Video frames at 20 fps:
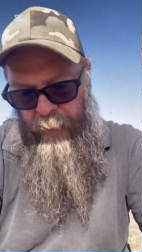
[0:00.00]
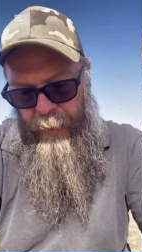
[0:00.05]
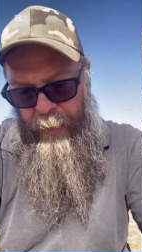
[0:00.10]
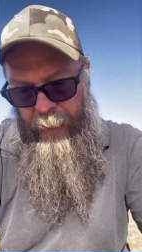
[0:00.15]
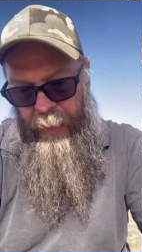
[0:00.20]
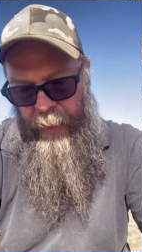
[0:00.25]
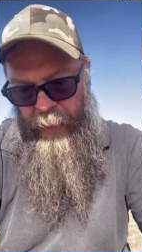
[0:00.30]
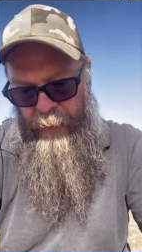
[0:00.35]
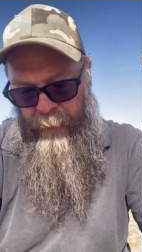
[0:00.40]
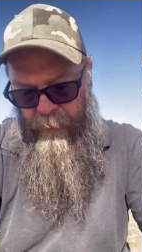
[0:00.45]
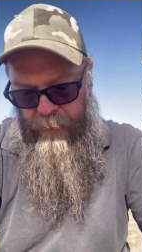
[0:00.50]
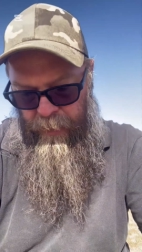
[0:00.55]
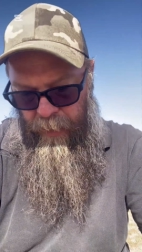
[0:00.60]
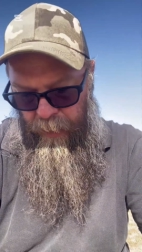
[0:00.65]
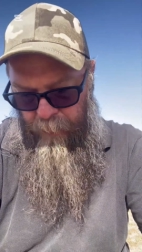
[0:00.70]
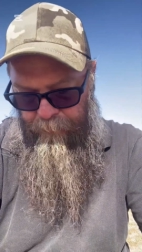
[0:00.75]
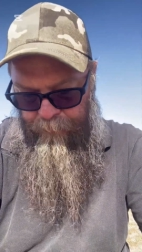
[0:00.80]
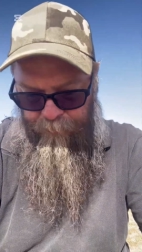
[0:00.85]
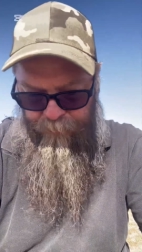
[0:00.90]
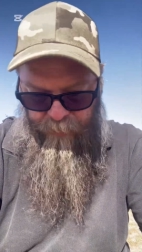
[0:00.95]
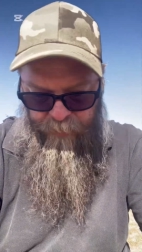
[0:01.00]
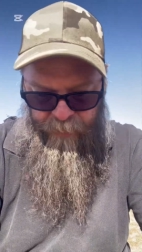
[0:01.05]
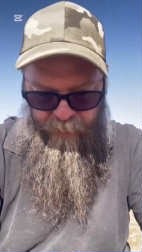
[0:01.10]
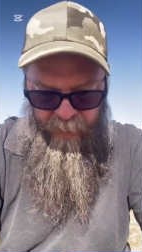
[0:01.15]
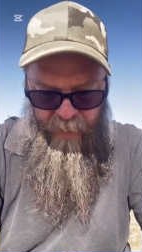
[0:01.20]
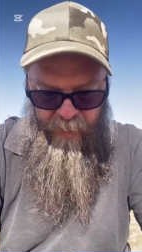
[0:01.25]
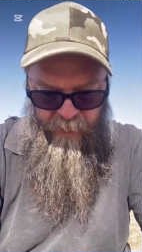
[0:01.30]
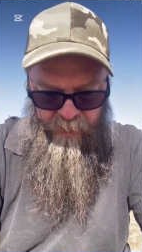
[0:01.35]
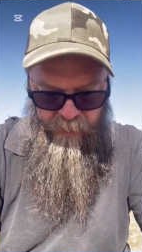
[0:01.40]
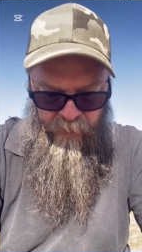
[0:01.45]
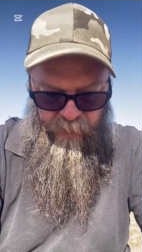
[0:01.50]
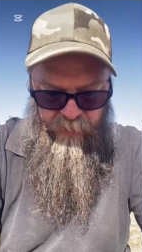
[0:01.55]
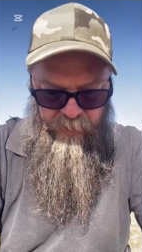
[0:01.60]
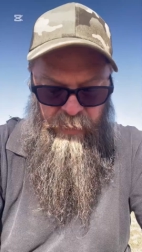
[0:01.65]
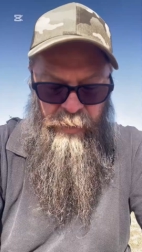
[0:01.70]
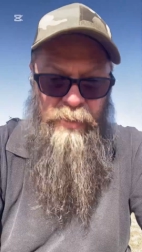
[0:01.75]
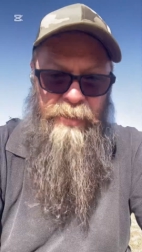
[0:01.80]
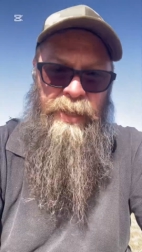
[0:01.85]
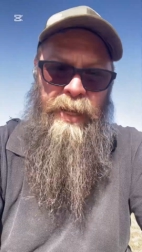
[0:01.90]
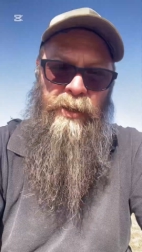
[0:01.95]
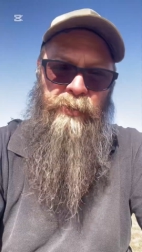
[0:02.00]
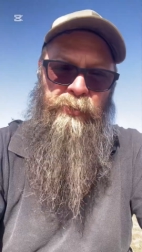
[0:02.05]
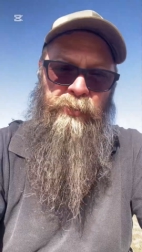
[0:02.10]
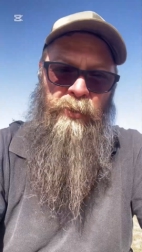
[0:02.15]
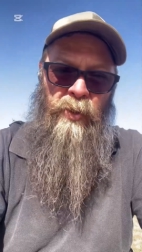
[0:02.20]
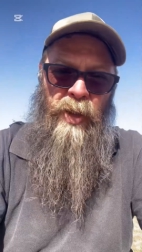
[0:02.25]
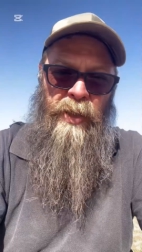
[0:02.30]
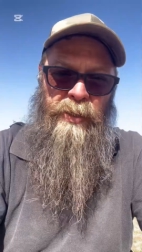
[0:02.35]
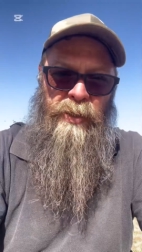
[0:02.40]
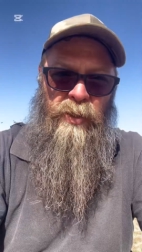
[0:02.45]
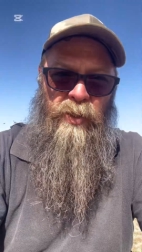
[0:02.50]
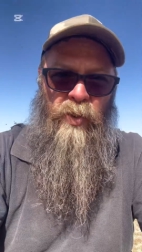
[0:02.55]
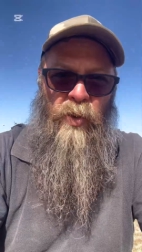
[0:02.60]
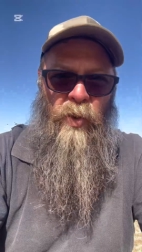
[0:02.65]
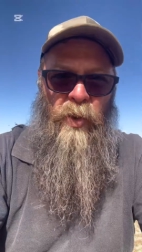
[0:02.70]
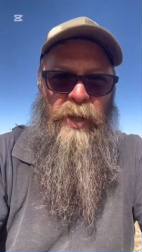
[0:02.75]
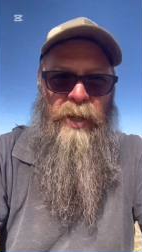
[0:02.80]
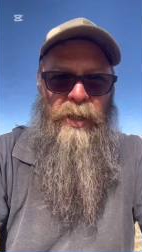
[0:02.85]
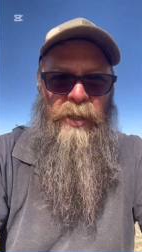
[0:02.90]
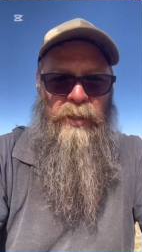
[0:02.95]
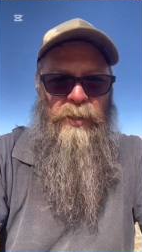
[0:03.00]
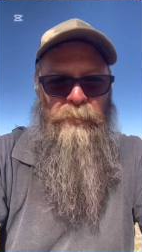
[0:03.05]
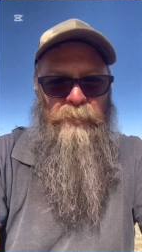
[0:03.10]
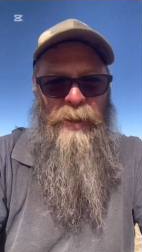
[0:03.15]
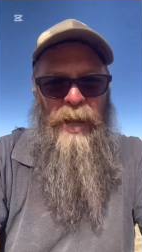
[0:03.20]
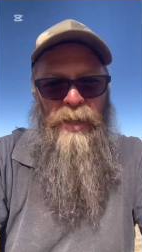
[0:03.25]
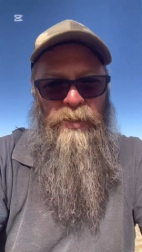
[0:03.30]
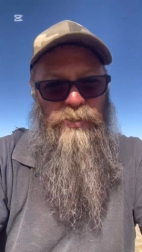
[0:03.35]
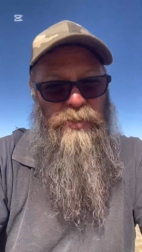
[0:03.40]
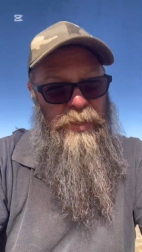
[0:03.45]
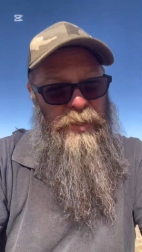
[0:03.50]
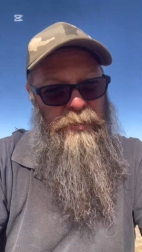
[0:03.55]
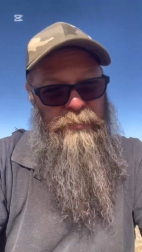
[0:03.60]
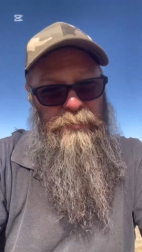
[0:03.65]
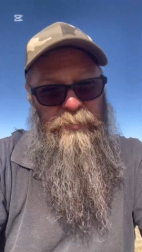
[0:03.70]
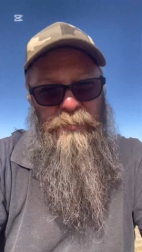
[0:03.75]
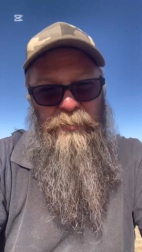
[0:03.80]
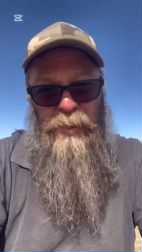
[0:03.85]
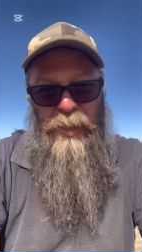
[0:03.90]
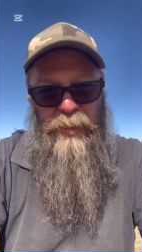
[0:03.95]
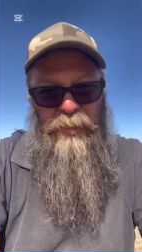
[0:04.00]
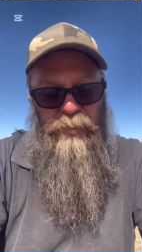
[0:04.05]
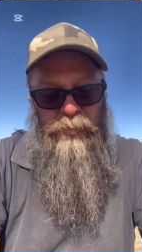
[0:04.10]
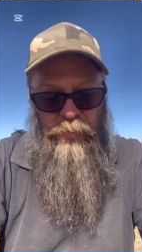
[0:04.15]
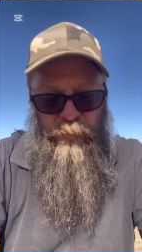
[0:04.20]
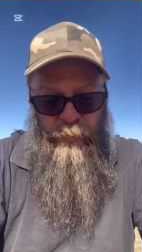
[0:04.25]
And yeah, so it turned out it fried the coil and the battery and fucking all